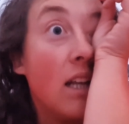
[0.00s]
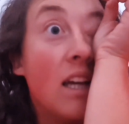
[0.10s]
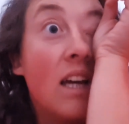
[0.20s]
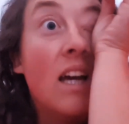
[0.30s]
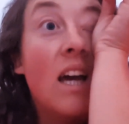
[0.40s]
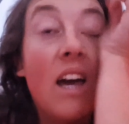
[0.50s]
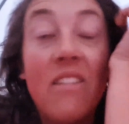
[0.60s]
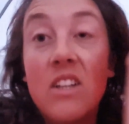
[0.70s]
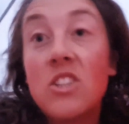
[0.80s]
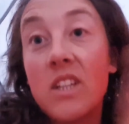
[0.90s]
on.
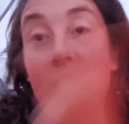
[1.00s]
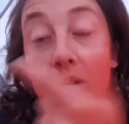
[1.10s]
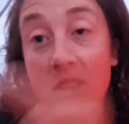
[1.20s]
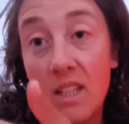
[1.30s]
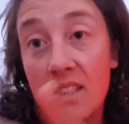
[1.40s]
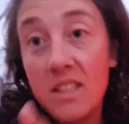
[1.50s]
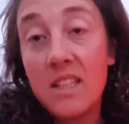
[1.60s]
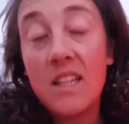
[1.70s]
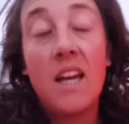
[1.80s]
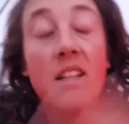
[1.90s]
Eventually they were
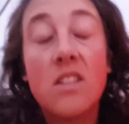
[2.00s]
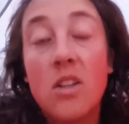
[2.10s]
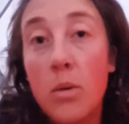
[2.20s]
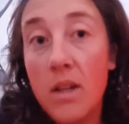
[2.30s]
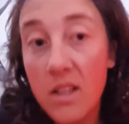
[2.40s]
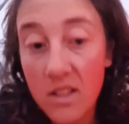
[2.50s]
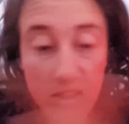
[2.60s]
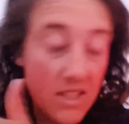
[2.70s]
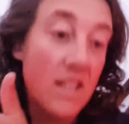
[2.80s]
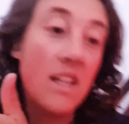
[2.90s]
signaling again, so we
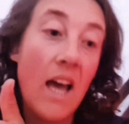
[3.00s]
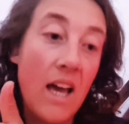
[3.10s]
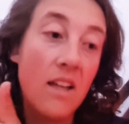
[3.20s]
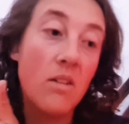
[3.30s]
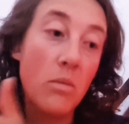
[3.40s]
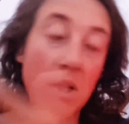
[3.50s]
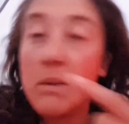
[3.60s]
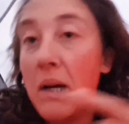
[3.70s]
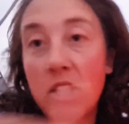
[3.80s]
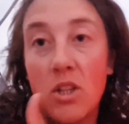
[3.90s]
did that. We
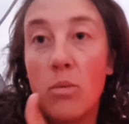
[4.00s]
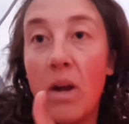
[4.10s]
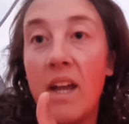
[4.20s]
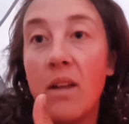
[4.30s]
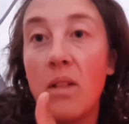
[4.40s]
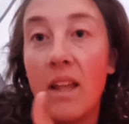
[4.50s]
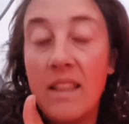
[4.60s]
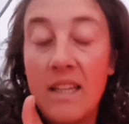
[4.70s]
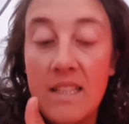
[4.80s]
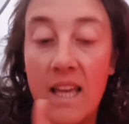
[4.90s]
went to the right
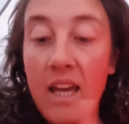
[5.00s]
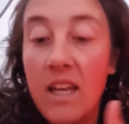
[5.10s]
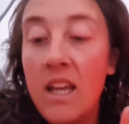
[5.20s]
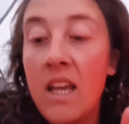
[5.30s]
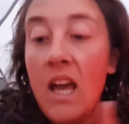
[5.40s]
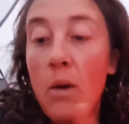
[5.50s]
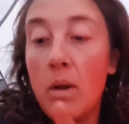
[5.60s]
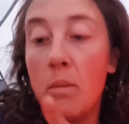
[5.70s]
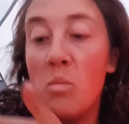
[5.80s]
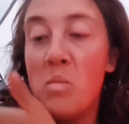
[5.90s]
like they said, and
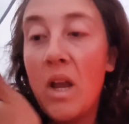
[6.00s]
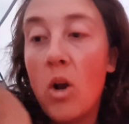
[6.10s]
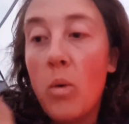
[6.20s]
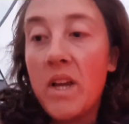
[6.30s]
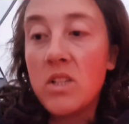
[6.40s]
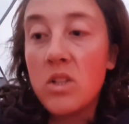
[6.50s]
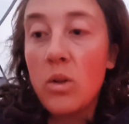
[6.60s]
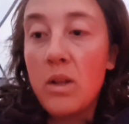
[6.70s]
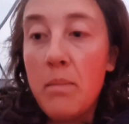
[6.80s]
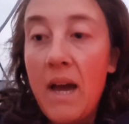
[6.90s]
we made our way
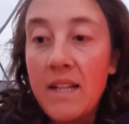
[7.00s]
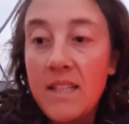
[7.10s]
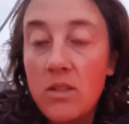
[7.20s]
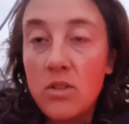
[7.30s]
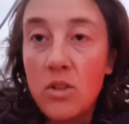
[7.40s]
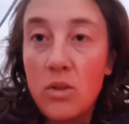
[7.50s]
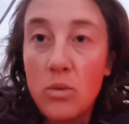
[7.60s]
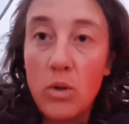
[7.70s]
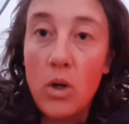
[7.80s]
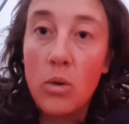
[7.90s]
slowly back down to the
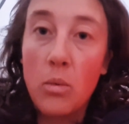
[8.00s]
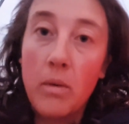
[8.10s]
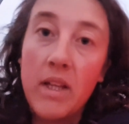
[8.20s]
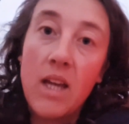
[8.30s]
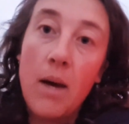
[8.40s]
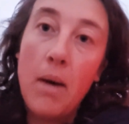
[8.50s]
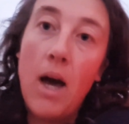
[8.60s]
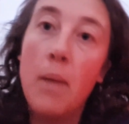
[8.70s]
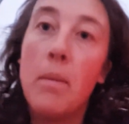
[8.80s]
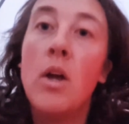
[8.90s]
road where we come
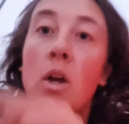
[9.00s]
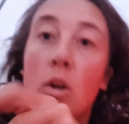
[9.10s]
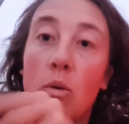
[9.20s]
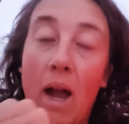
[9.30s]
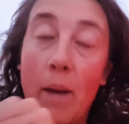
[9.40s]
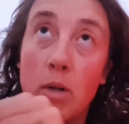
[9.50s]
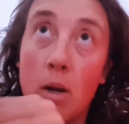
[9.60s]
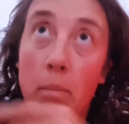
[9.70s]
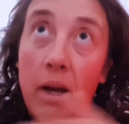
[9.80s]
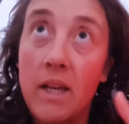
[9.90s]
up, grabbed
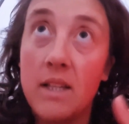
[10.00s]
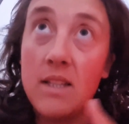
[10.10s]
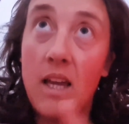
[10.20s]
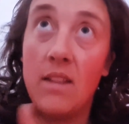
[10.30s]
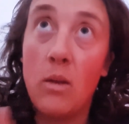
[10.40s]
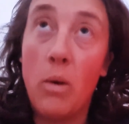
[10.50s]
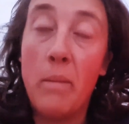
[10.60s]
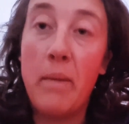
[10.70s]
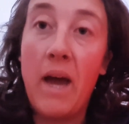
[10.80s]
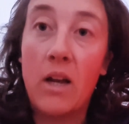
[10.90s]
our bikes, and then
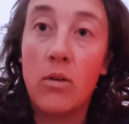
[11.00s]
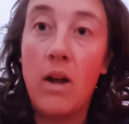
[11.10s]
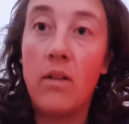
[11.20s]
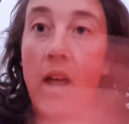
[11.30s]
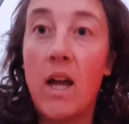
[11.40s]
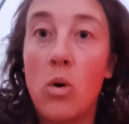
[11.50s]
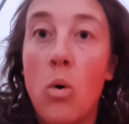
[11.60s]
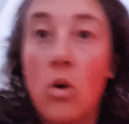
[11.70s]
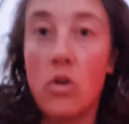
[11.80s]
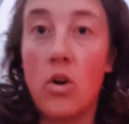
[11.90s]
went back around that
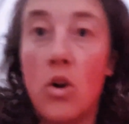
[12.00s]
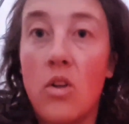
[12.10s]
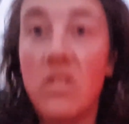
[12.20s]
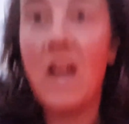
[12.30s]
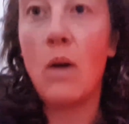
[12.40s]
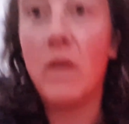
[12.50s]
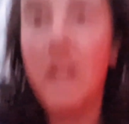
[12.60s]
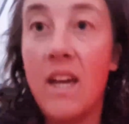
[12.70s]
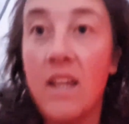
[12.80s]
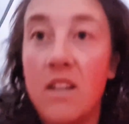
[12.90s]
corner that we
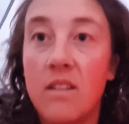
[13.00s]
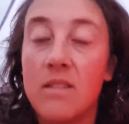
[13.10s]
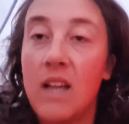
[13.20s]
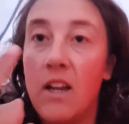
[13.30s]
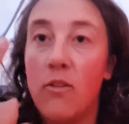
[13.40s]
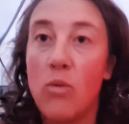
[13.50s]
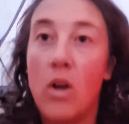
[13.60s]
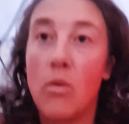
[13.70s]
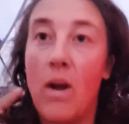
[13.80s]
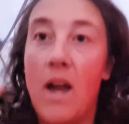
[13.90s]
had kind of
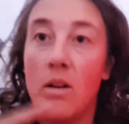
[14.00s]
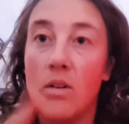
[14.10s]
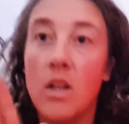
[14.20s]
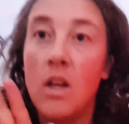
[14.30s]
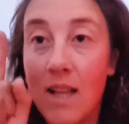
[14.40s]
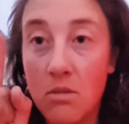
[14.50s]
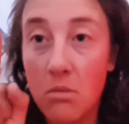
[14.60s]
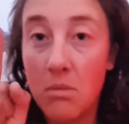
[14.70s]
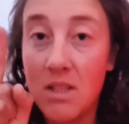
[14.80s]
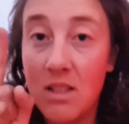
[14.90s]
run around. And that's
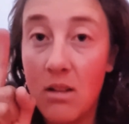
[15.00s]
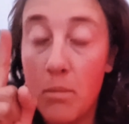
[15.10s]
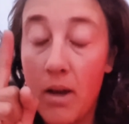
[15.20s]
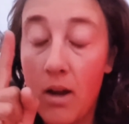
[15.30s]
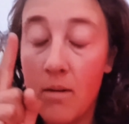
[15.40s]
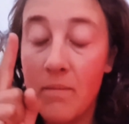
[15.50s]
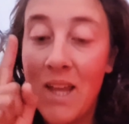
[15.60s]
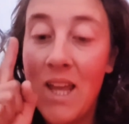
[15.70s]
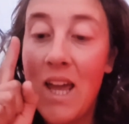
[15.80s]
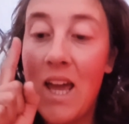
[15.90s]
when we see the bear.
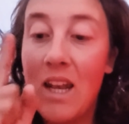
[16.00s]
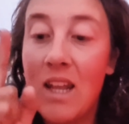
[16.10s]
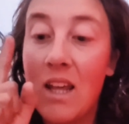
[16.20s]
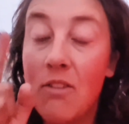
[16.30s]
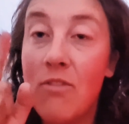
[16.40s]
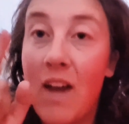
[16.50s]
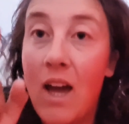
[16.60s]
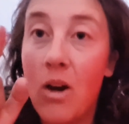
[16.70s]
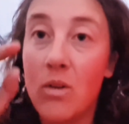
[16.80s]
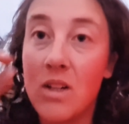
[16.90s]
And it had
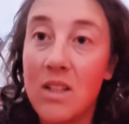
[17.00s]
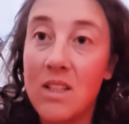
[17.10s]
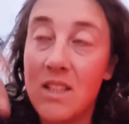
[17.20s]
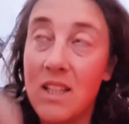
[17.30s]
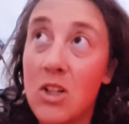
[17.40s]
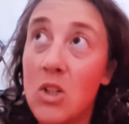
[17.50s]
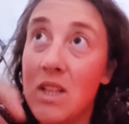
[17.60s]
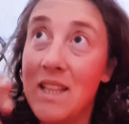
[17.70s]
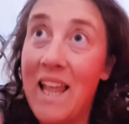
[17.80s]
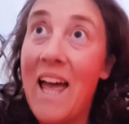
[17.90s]
found this
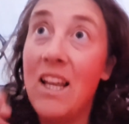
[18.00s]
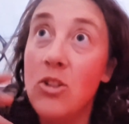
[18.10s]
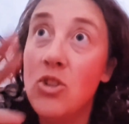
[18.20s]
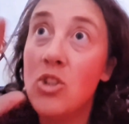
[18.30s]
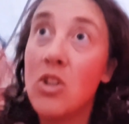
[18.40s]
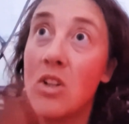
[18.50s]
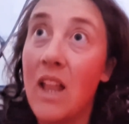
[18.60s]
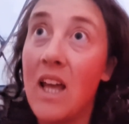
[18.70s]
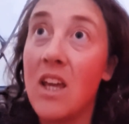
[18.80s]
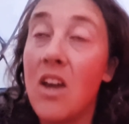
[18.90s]
little ledge
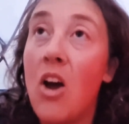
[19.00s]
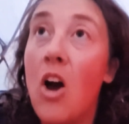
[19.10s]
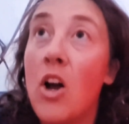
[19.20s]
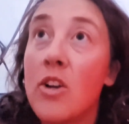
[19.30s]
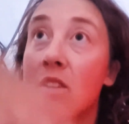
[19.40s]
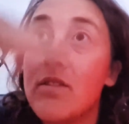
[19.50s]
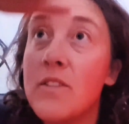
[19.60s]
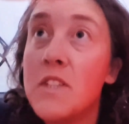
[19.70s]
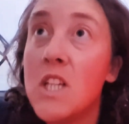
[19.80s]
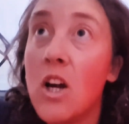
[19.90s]
like
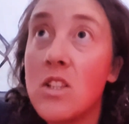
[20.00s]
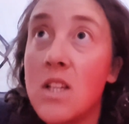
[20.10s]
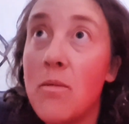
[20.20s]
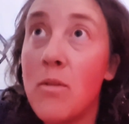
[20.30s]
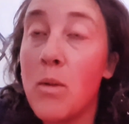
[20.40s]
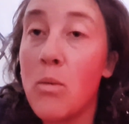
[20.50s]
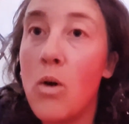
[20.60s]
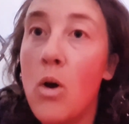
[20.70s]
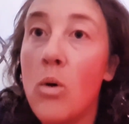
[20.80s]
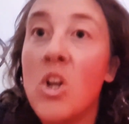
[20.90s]
150 yards up from the
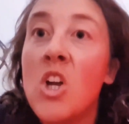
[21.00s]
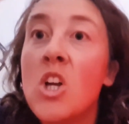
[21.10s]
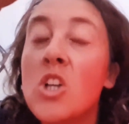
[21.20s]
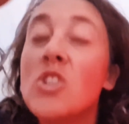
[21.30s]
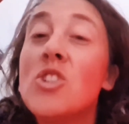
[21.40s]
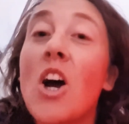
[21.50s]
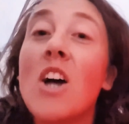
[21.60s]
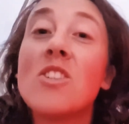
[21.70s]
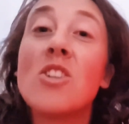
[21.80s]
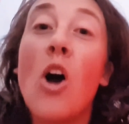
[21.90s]
road,
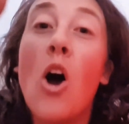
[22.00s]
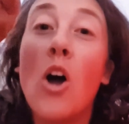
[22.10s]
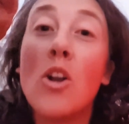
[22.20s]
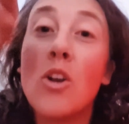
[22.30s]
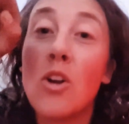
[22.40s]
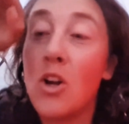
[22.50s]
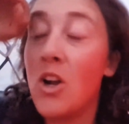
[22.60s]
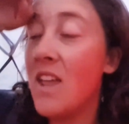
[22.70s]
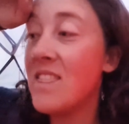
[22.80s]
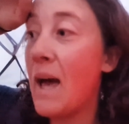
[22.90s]
just
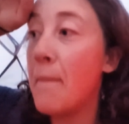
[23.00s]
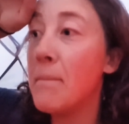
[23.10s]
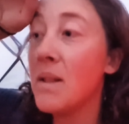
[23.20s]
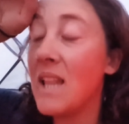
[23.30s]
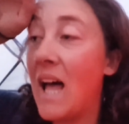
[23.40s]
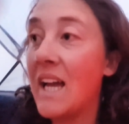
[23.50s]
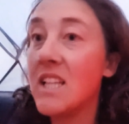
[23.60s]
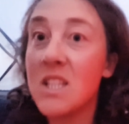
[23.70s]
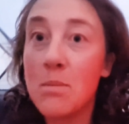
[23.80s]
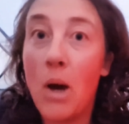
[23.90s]
under that
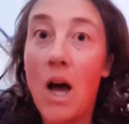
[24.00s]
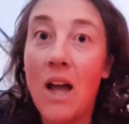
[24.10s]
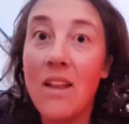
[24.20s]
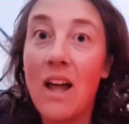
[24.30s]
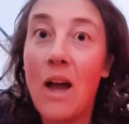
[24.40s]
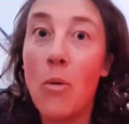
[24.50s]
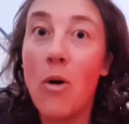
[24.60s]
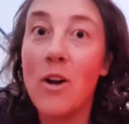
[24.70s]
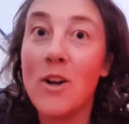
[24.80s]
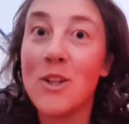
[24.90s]
blind spot I
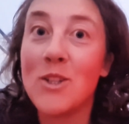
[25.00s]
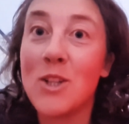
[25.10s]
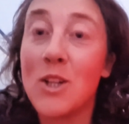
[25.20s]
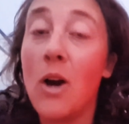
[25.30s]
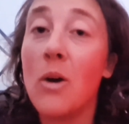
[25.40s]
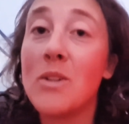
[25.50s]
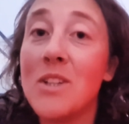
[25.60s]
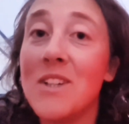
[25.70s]
wanted us to go